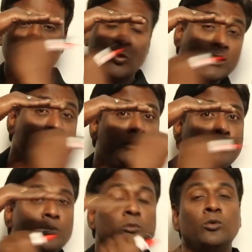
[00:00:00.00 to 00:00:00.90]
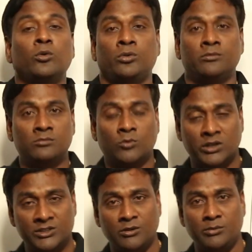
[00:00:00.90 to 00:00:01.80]
noise will be more,
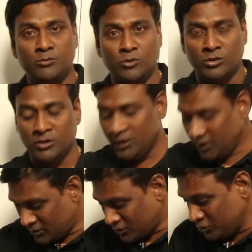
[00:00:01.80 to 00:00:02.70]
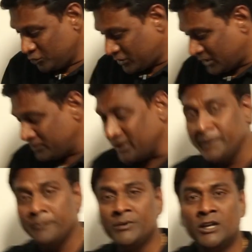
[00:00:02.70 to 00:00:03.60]
noise will be more. Now you tell
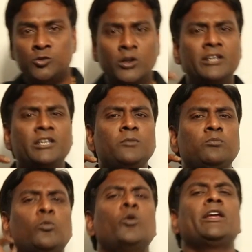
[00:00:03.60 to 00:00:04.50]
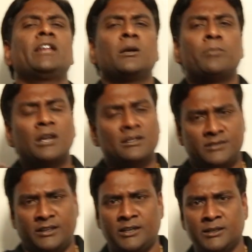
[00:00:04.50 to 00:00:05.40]
me, should I keep more air gap or less
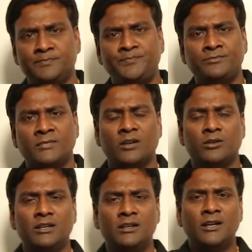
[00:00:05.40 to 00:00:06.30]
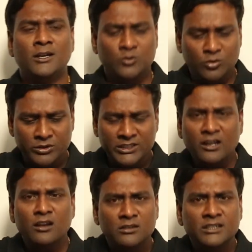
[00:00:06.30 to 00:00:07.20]
air gap? Okay, so there
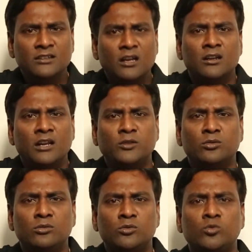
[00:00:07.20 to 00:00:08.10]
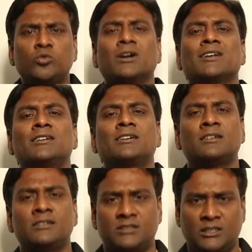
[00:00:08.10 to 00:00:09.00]
are, these are like, you know, two
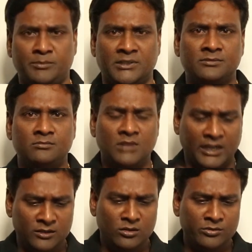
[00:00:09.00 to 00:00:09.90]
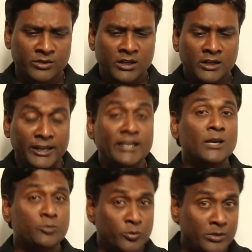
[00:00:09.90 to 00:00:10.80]
contradictory statements, kind of. Air
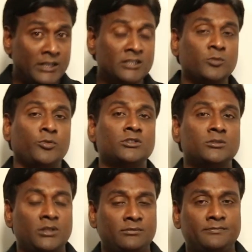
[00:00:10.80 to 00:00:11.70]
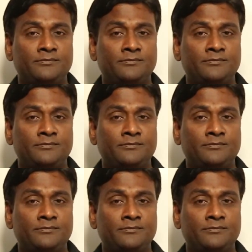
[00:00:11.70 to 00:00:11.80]
gap should be least possible,